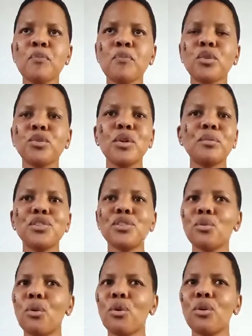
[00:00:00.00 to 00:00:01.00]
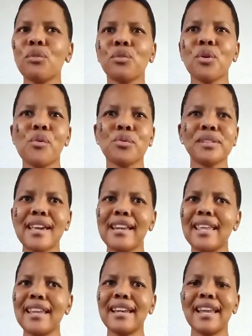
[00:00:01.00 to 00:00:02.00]
So it was just all of those.
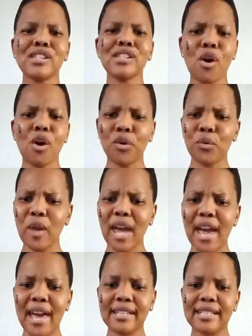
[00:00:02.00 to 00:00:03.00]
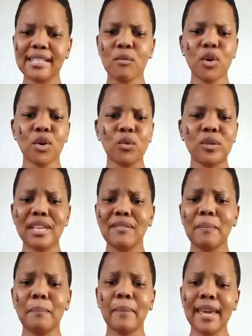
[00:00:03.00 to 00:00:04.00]
And then later on, we had someone who was
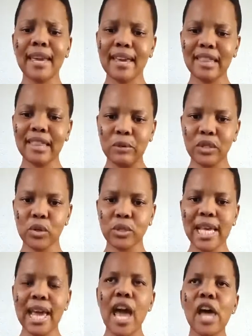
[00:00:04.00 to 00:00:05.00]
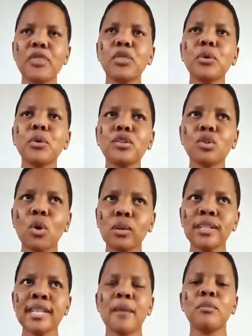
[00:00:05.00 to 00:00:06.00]
even banging the windows. And through this whole
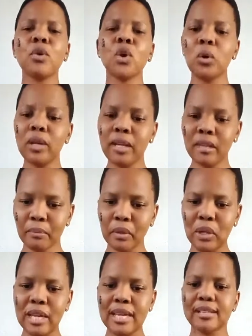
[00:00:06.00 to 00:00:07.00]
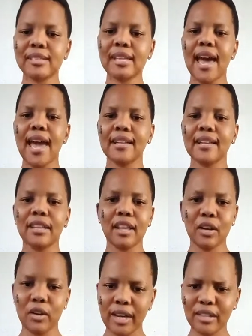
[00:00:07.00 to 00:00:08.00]
time, you're calling the police and they're
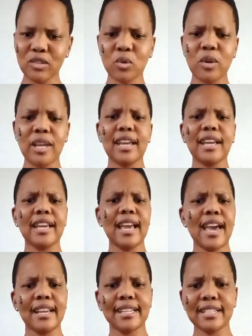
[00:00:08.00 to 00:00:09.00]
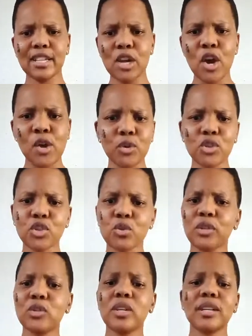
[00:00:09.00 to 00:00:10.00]
not answering. And we're just
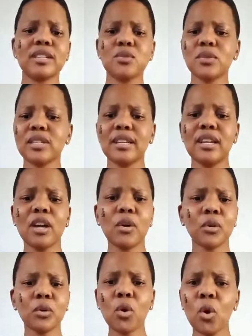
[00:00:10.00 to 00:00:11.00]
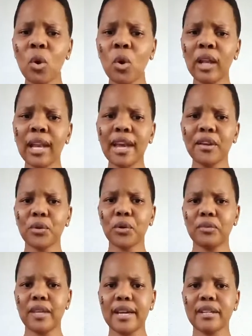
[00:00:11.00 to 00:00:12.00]
trying to get in your senior on call and all
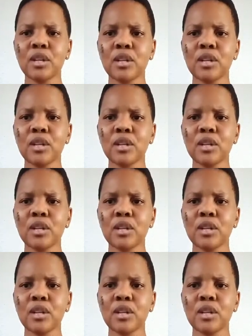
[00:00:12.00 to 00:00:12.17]
of that.